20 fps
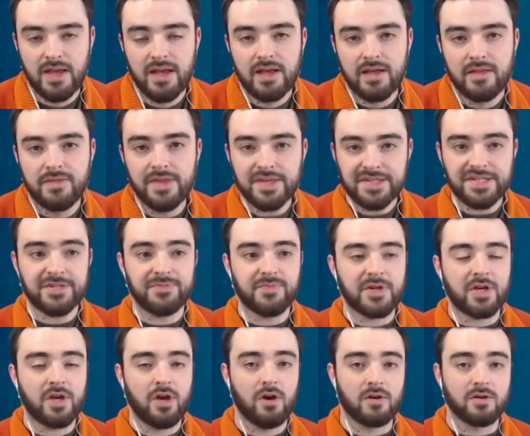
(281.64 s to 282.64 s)
This is
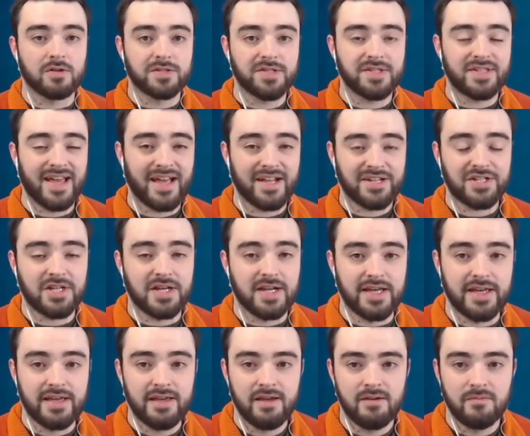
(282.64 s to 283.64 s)
because,
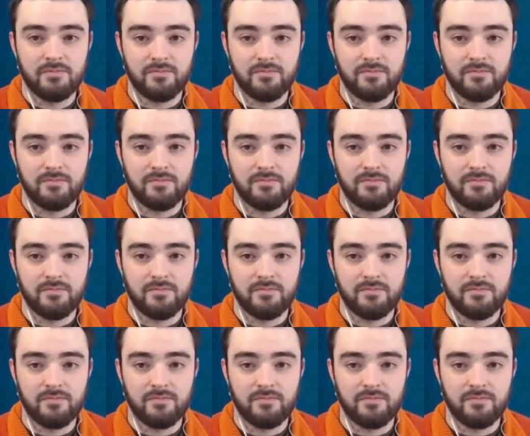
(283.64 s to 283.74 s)
actually,